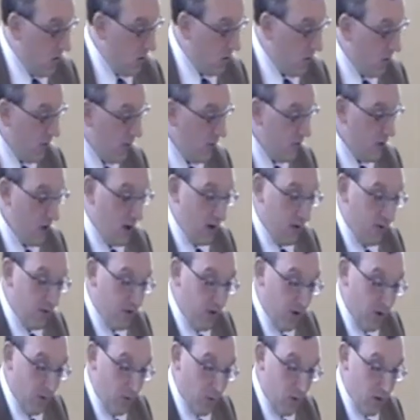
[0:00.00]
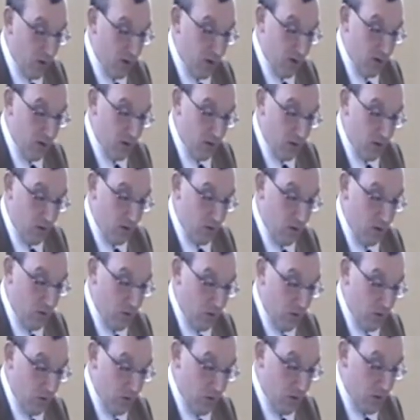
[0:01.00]
So if you have someone
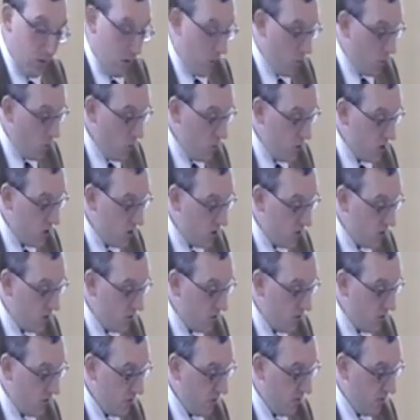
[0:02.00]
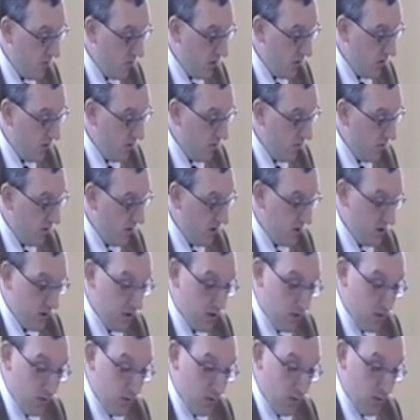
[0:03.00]
who knows the truth of
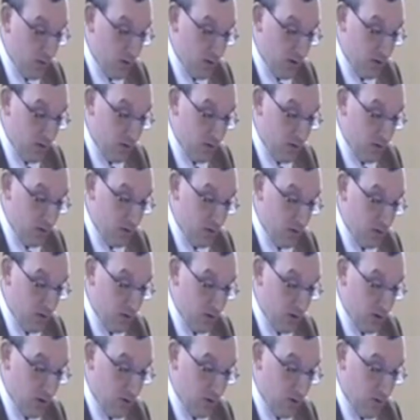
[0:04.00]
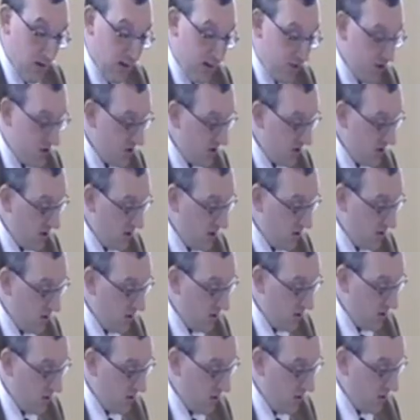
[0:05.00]
blood atonement, confesses
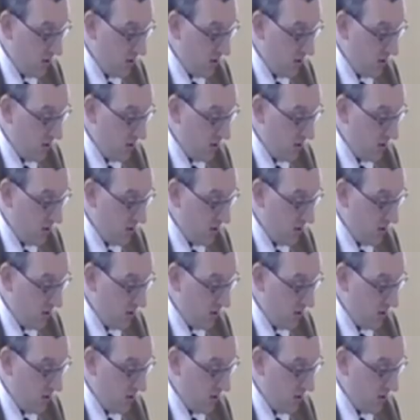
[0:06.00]
it,